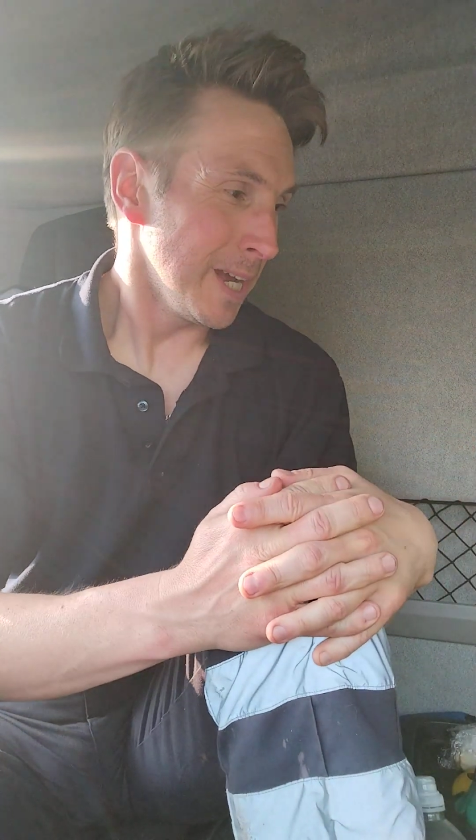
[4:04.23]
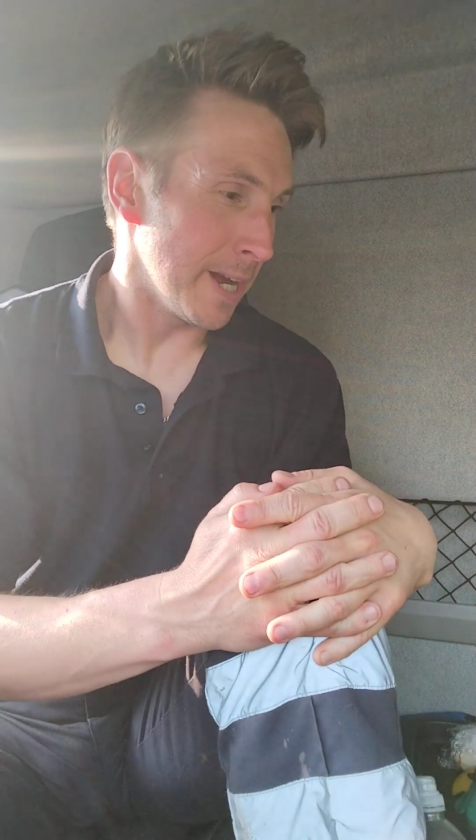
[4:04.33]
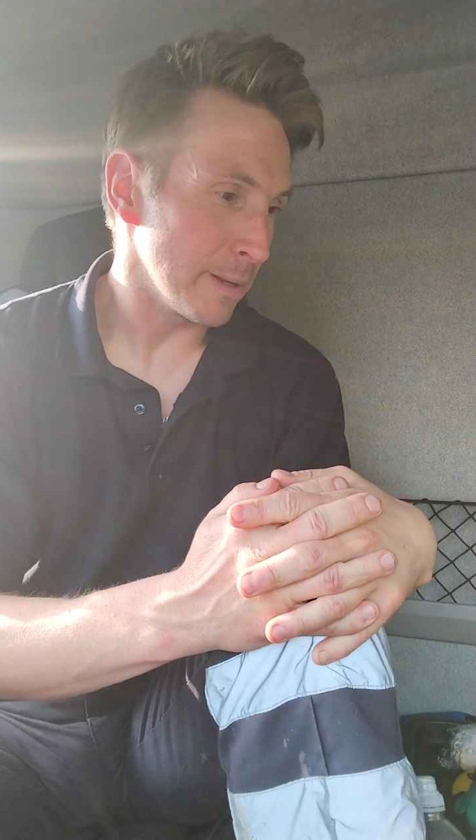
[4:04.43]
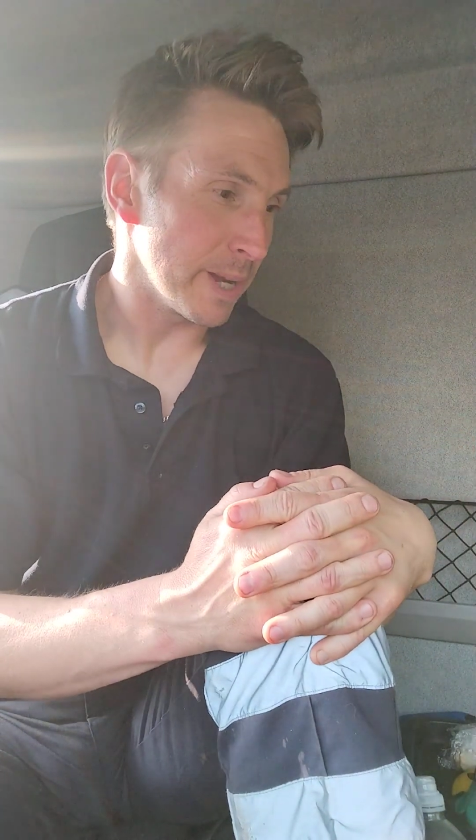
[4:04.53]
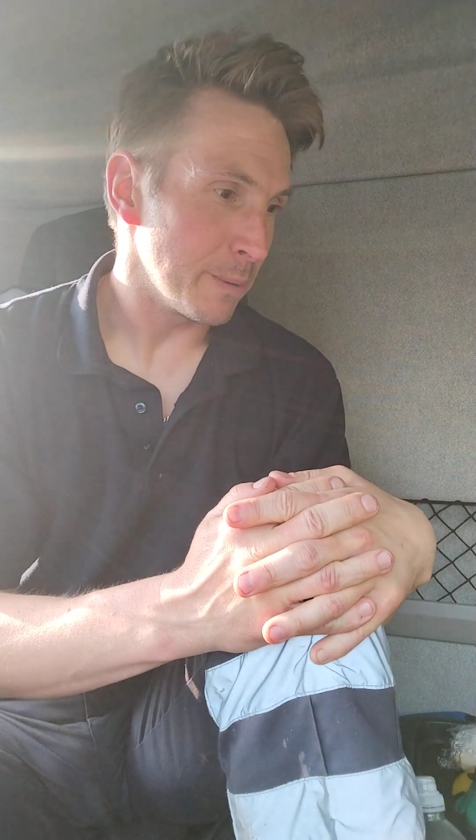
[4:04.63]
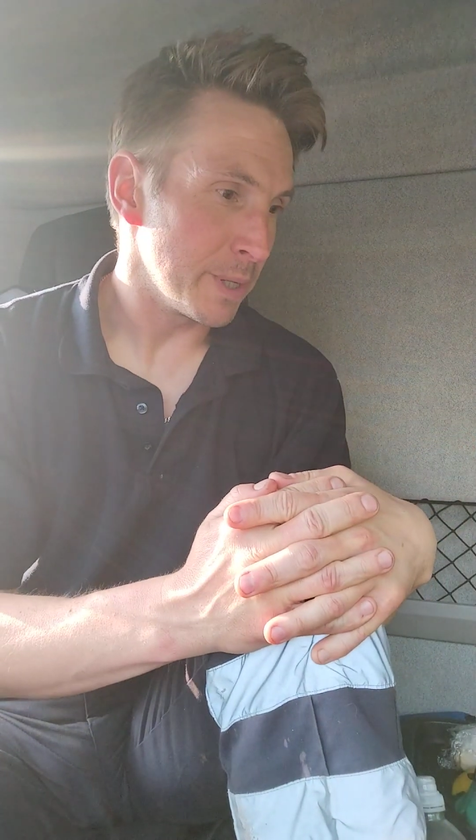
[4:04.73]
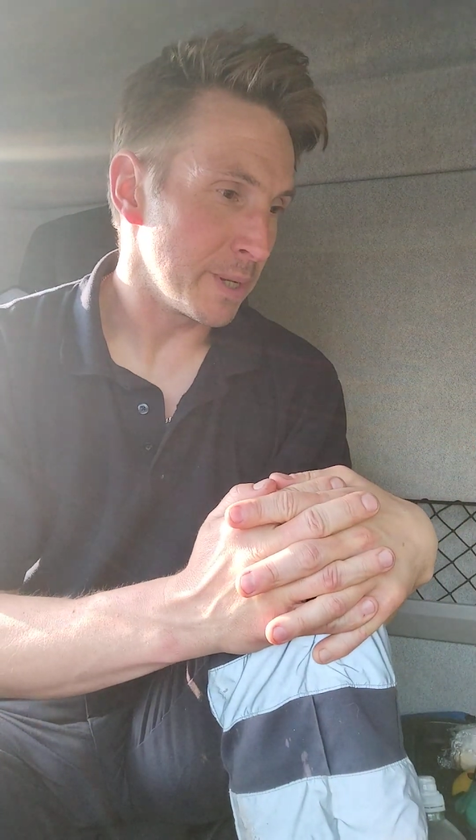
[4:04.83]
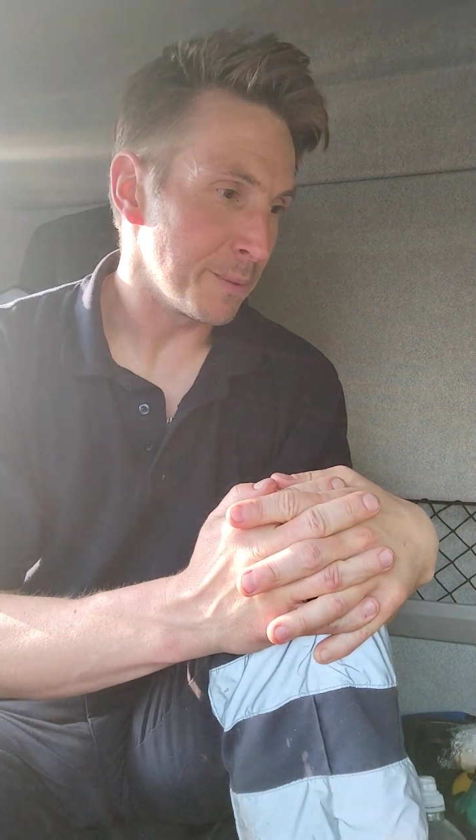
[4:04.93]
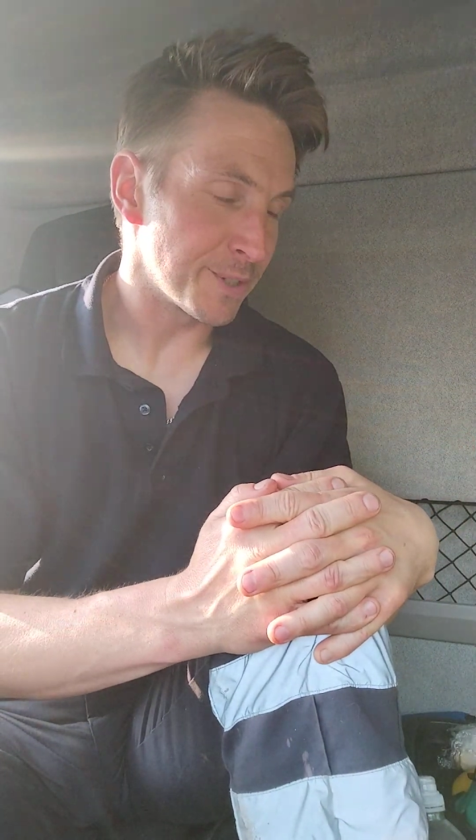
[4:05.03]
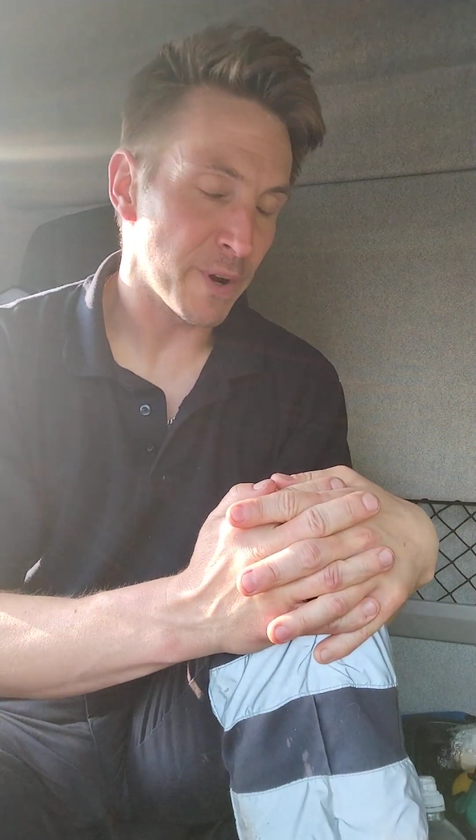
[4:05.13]
Anyway,
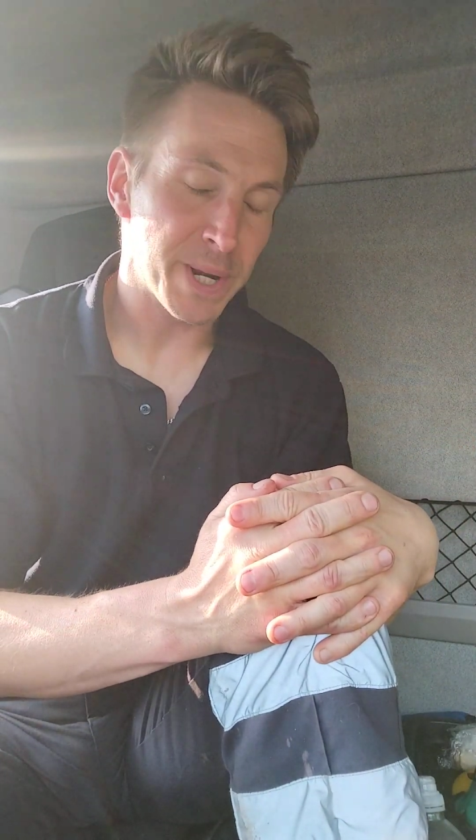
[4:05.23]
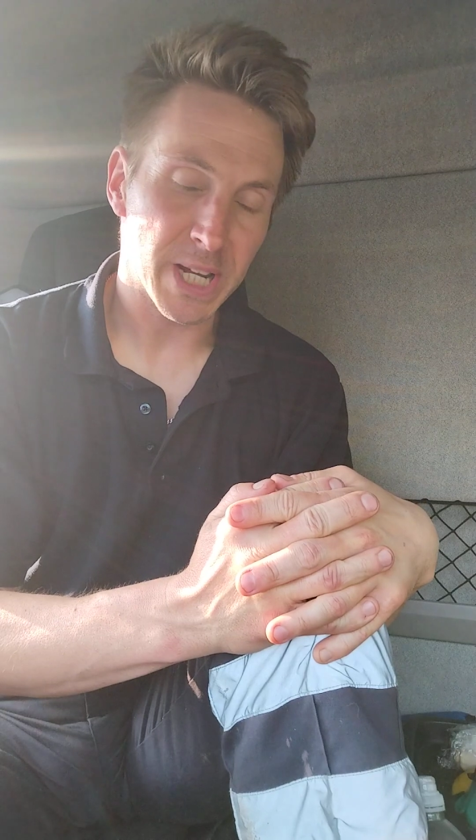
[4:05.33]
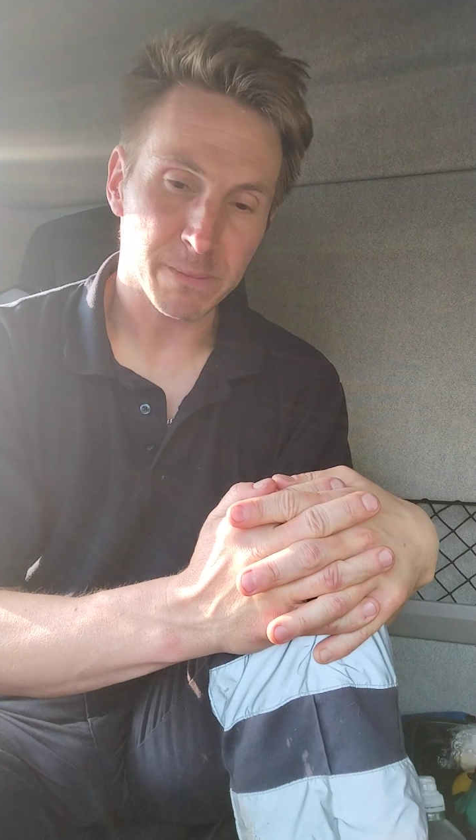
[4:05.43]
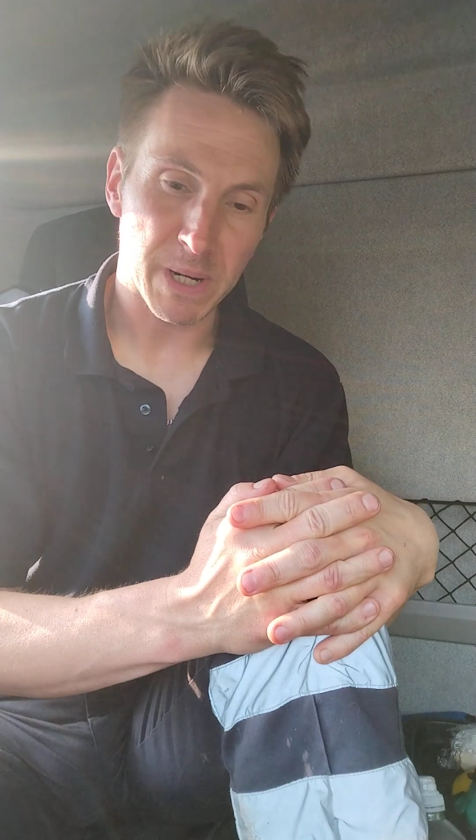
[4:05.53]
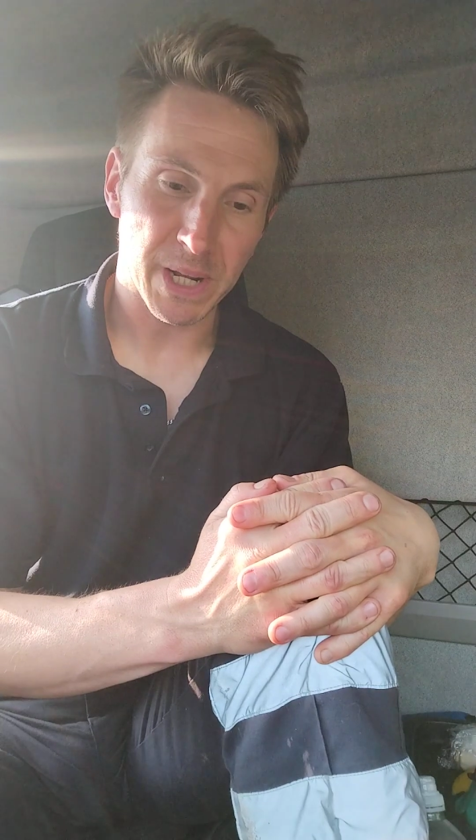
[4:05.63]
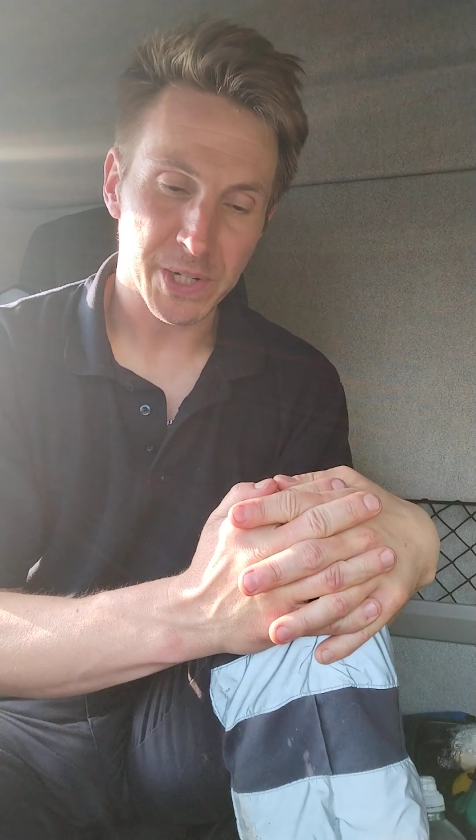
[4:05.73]
he was a very nice man,